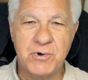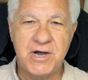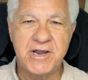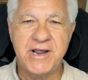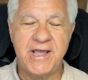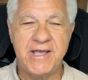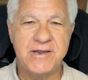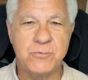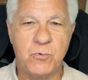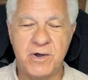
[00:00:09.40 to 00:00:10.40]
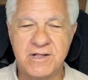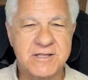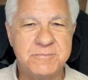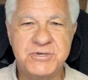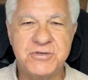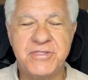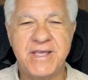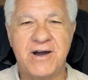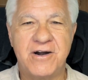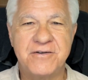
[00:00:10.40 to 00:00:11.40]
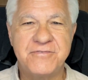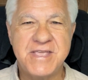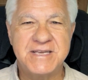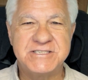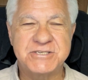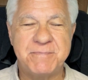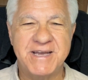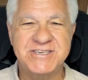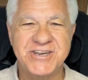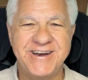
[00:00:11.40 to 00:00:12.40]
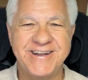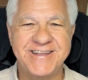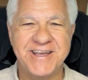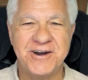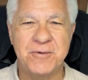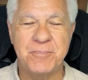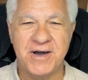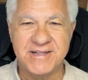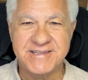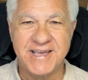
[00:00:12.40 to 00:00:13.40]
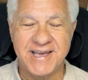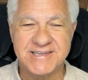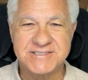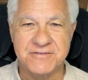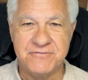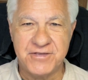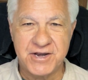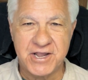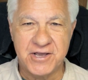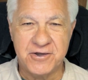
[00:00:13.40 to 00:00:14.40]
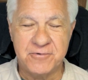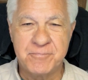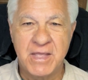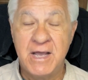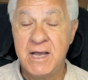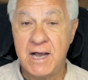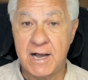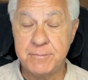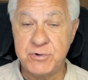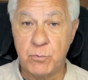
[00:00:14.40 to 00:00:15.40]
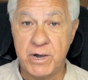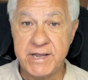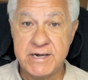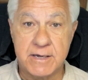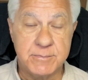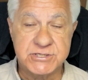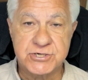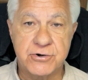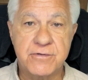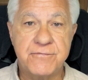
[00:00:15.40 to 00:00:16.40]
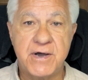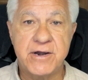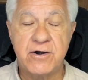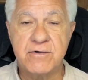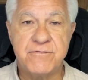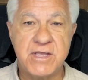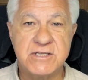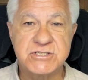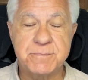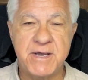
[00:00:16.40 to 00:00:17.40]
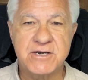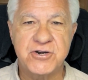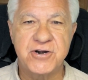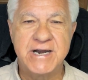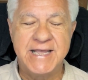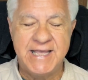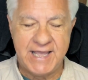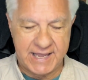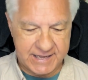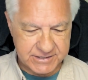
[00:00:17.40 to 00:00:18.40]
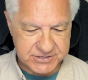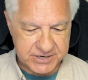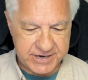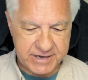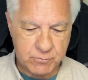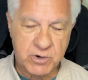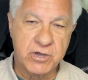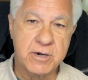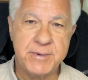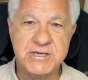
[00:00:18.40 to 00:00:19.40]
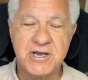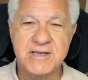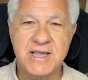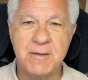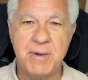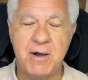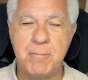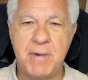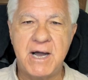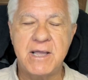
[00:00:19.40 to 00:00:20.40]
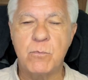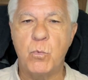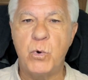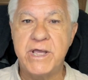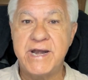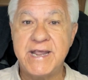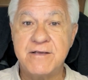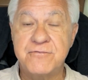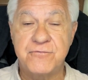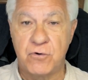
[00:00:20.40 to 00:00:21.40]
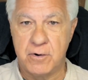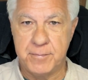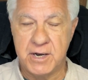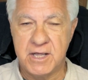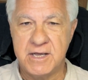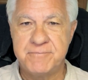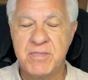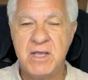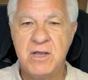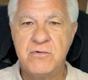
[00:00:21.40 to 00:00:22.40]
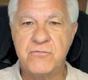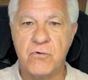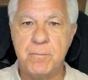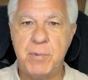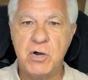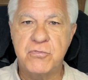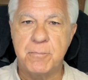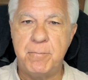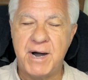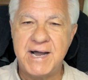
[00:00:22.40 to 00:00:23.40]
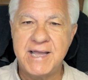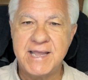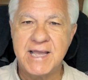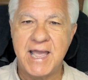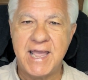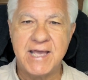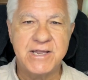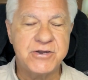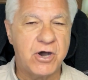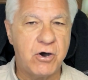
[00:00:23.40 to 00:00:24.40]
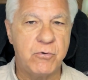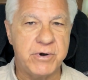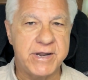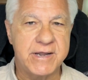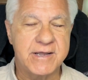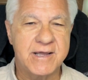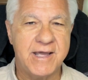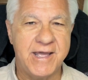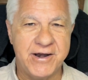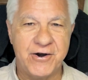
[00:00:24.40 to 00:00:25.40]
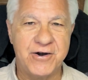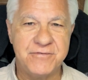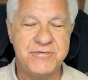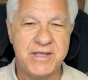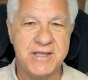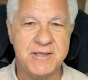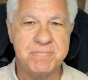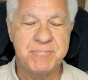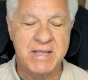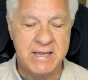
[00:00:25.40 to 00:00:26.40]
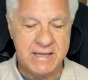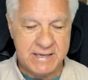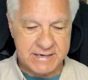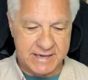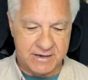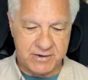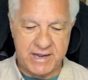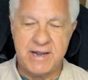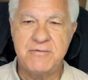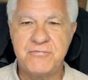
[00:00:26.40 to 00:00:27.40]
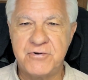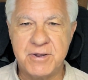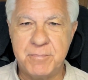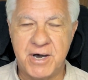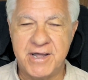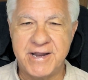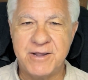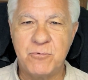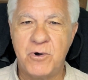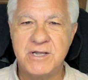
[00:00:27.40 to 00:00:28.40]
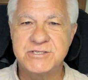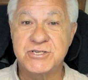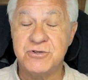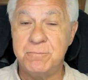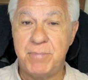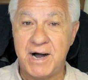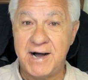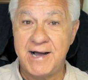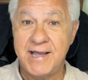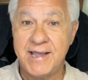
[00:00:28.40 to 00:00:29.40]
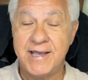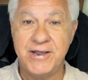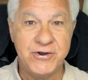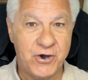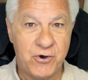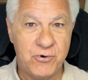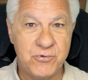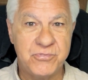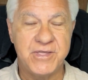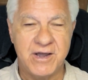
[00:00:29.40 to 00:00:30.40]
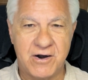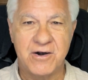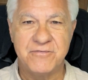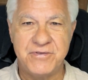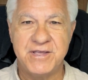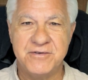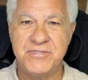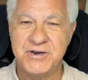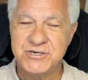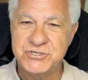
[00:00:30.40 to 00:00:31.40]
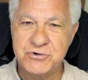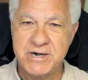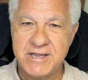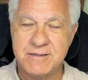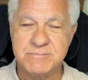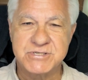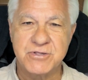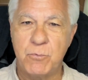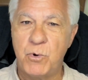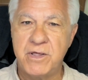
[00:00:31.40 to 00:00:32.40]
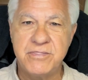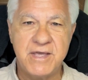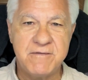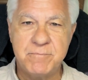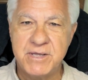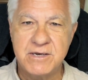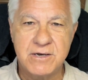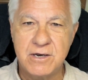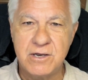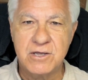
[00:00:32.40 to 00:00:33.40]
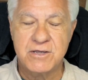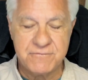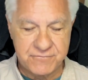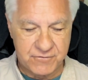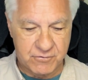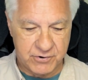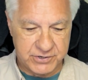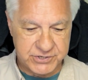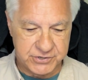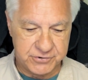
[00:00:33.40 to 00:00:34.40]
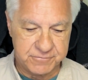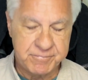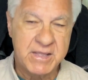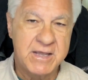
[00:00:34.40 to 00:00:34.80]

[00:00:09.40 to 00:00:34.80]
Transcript: everyone, and welcome to the RV Inspection and Care podcast and video. I'm Dwayne. I'm a certified RV inspector, and today we're going to be talking about my winning formula for both buying and owning an RV. Now, everybody wants to buy and own the RV of their dreams, the one they've been looking forward to,